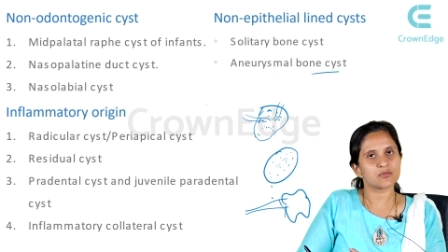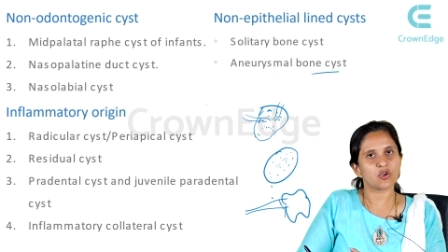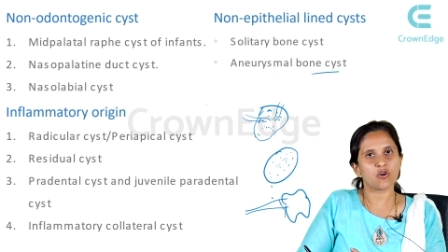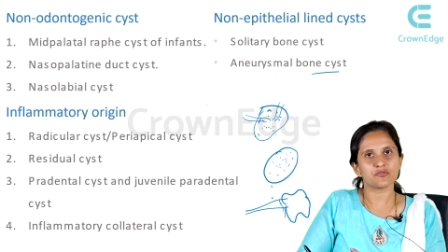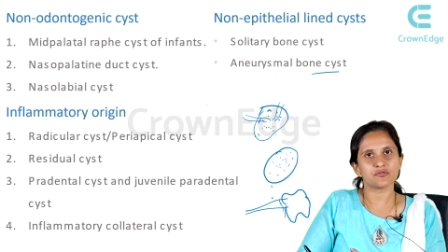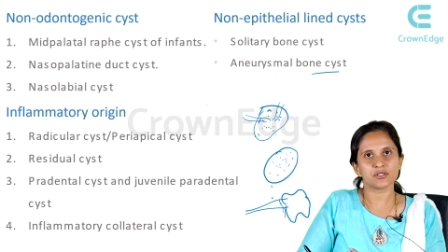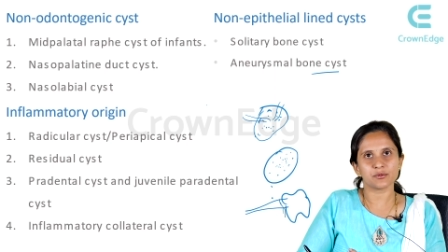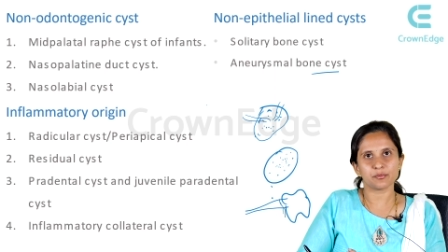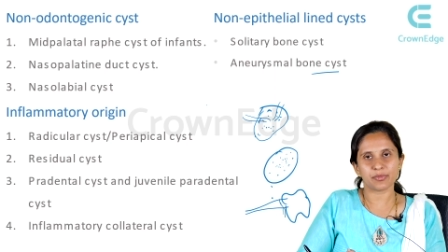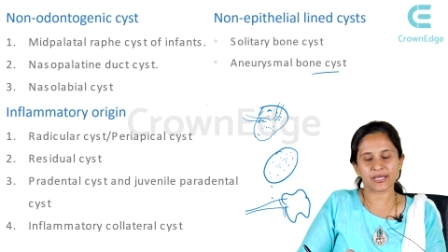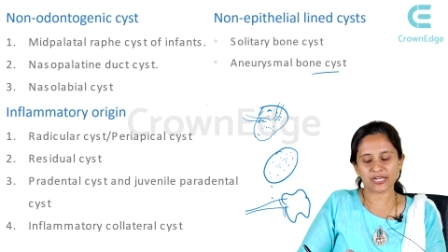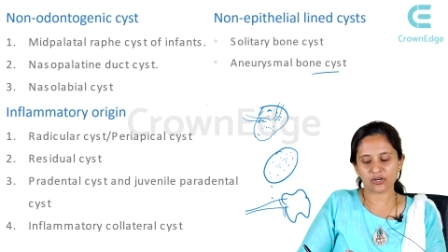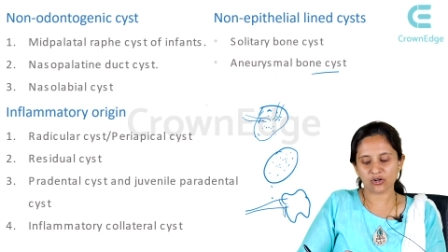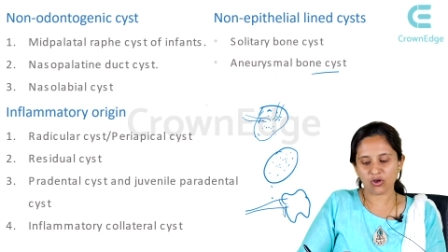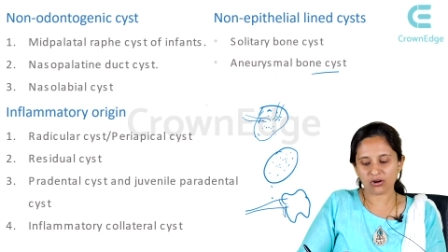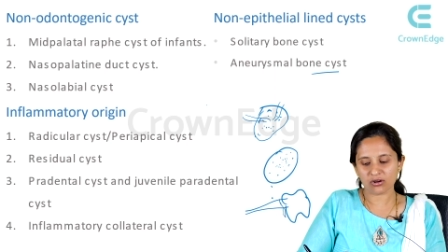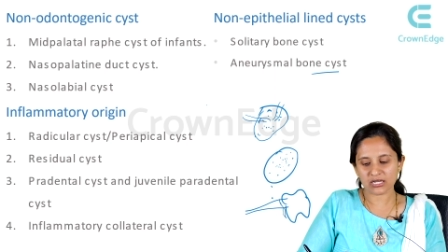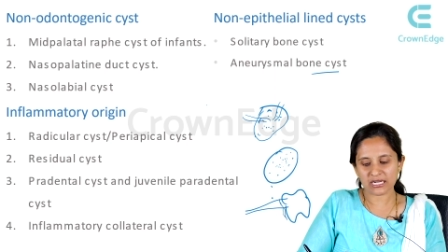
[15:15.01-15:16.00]
of the
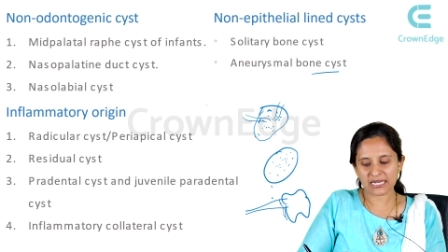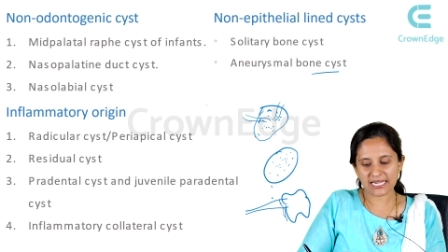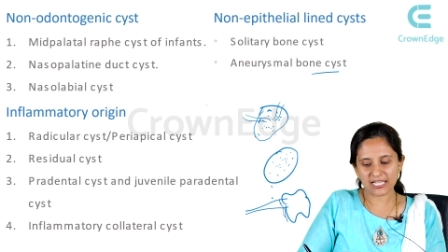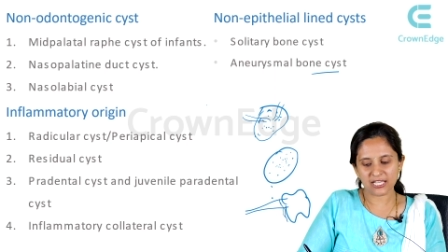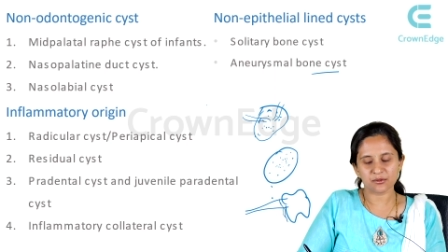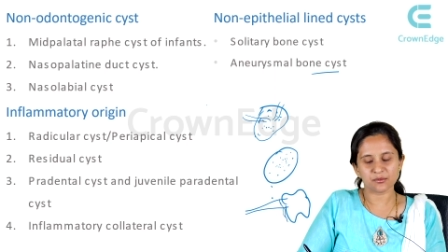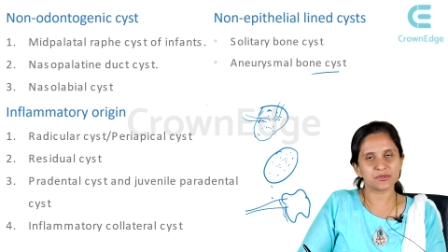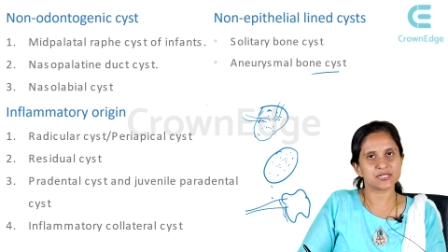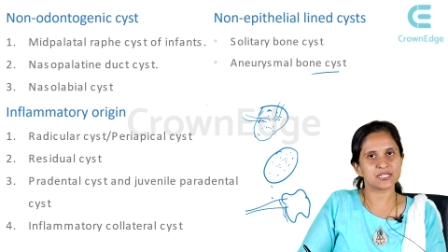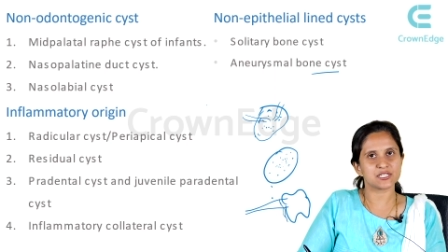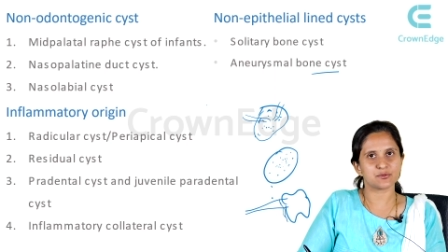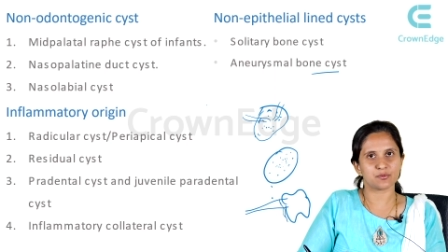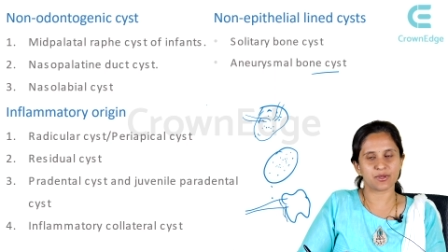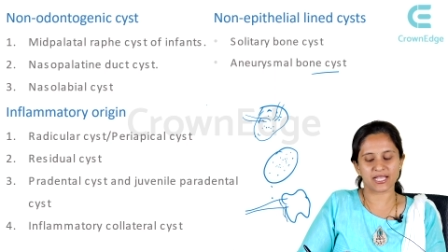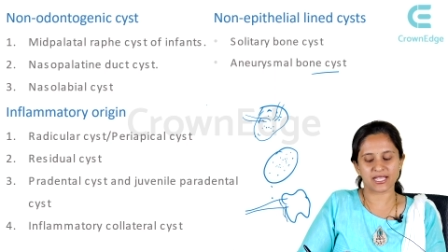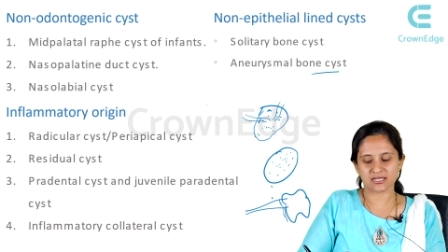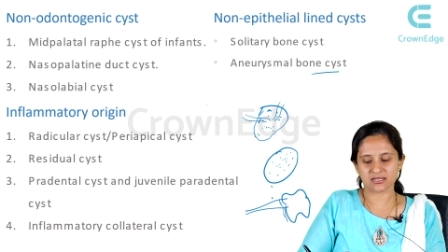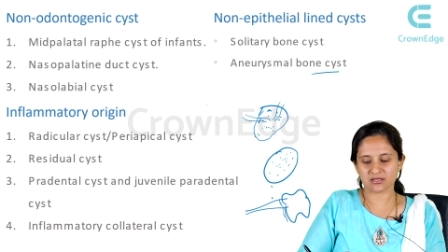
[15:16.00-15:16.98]
periodontal ligament
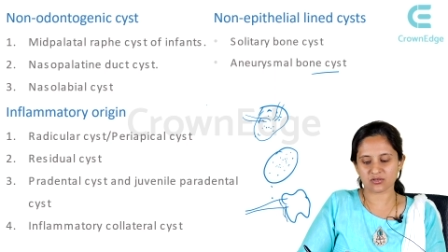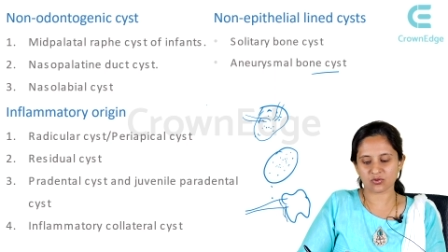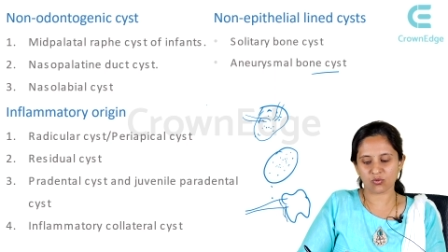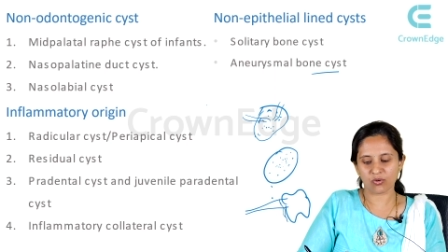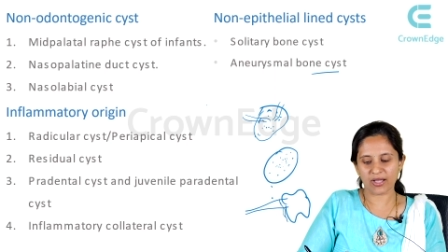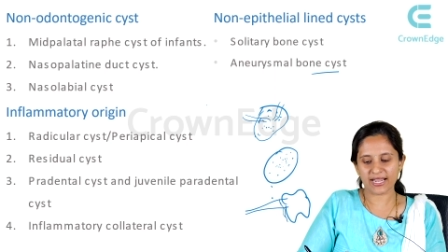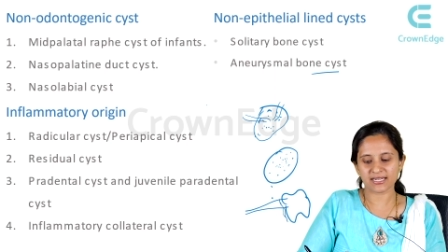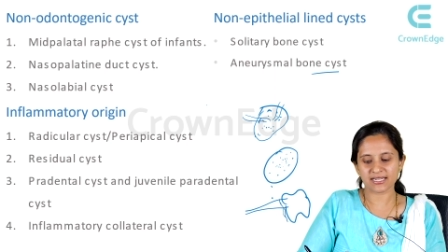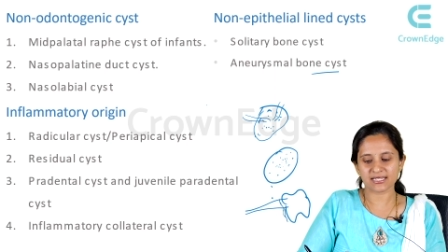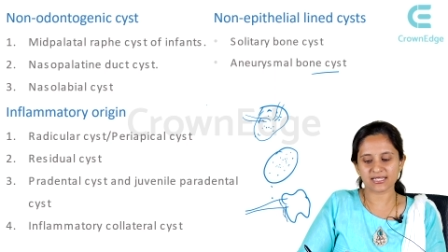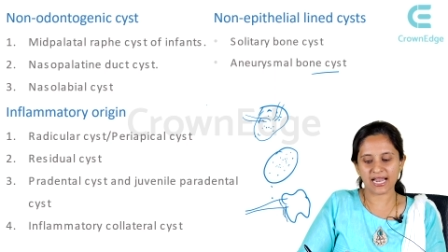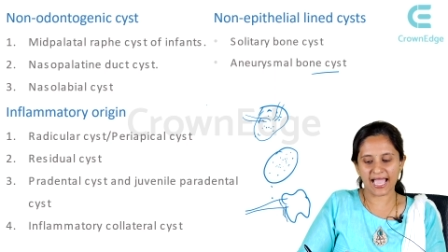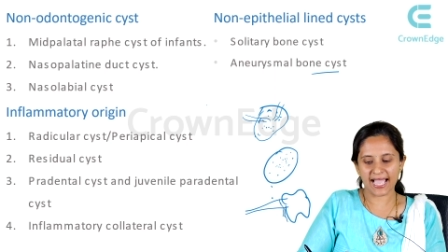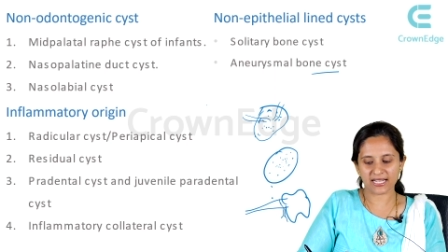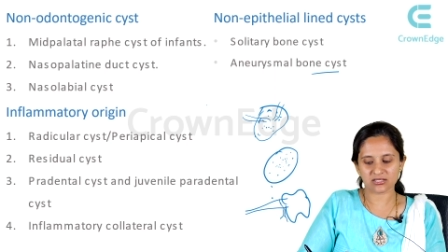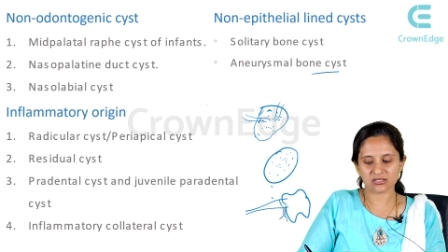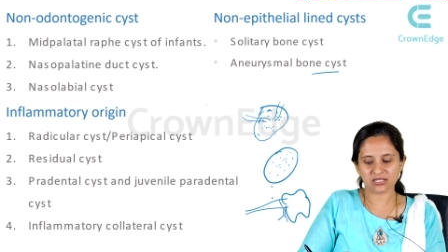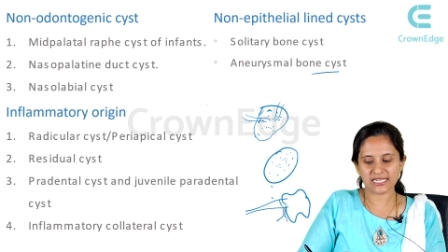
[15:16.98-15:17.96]
space, so and it
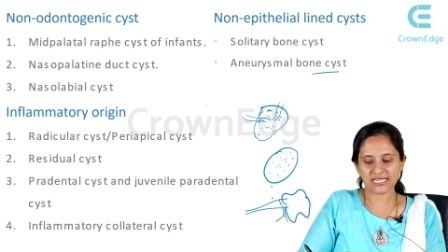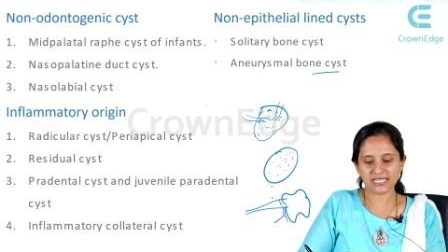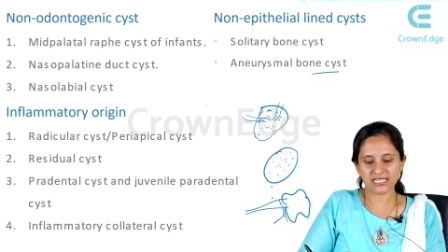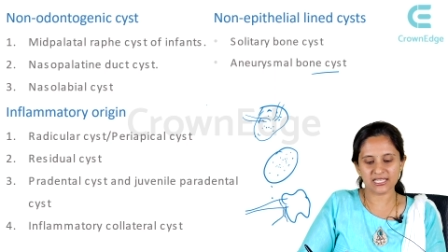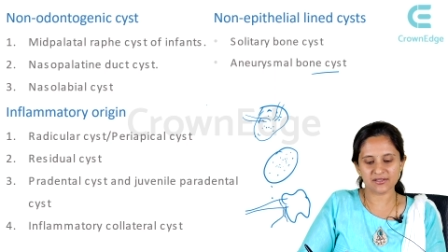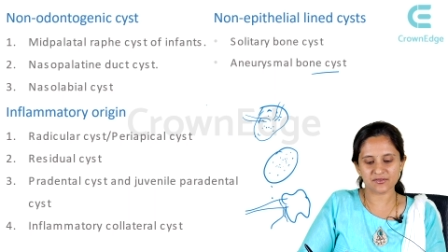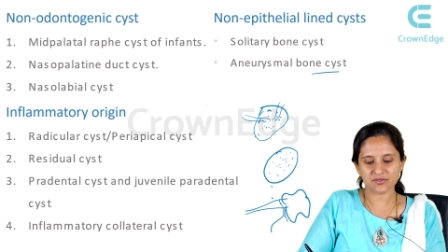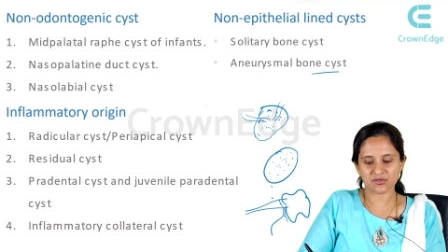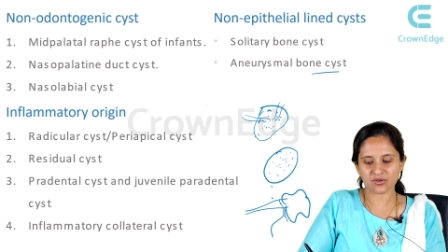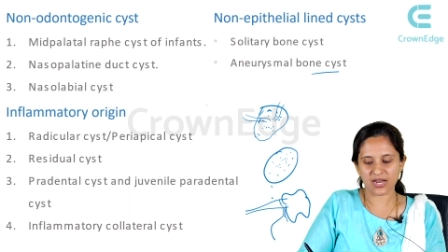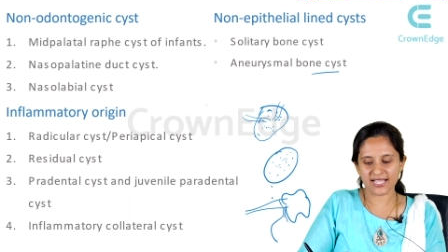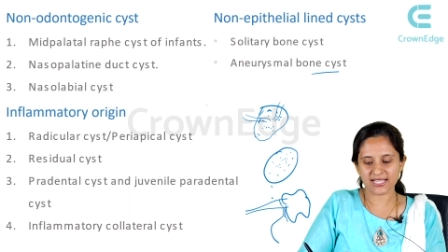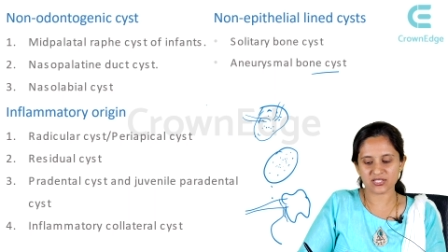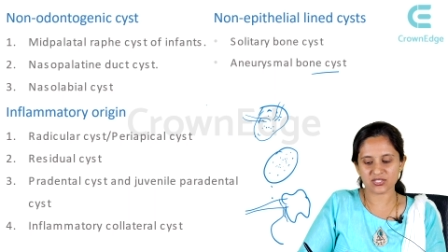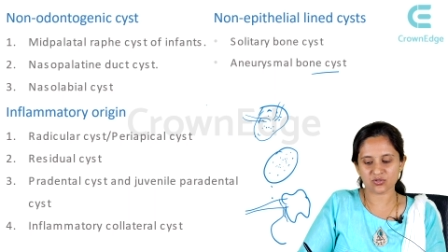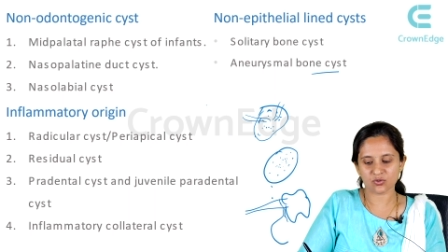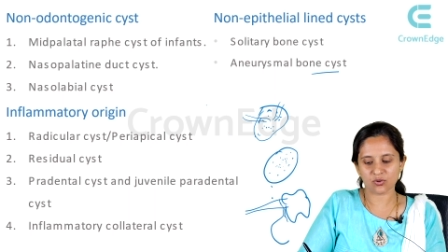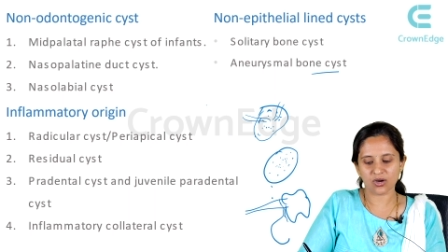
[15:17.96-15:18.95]
actually gives
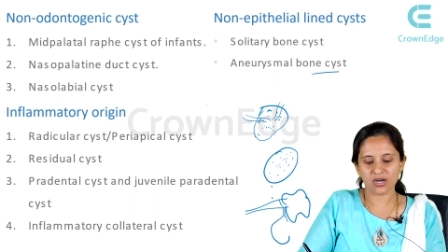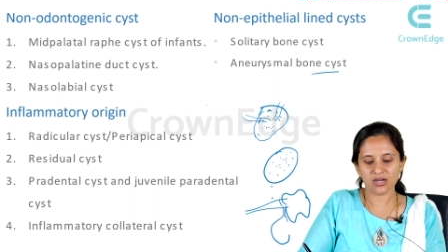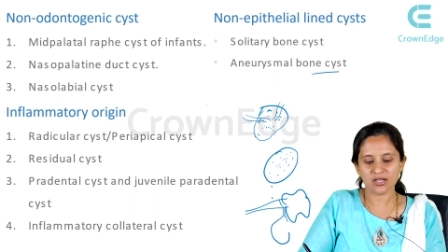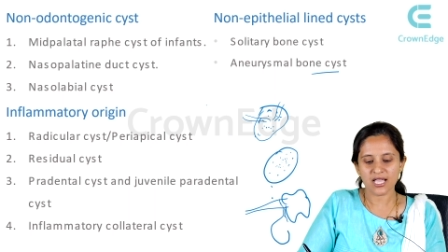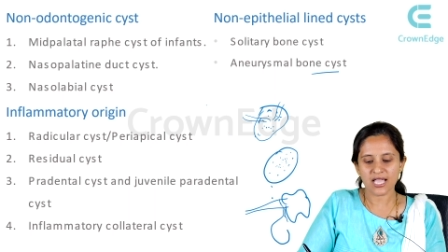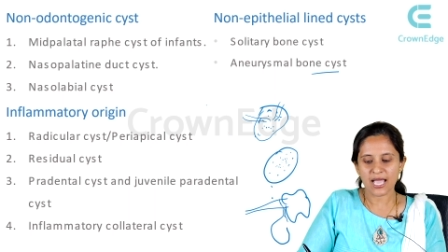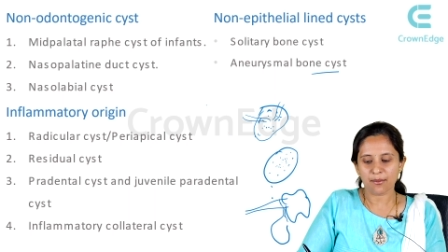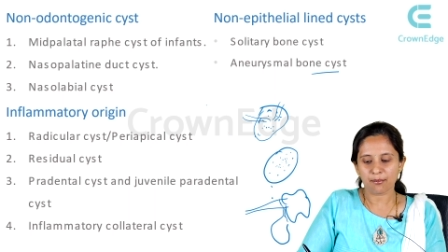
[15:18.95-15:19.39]
rise to a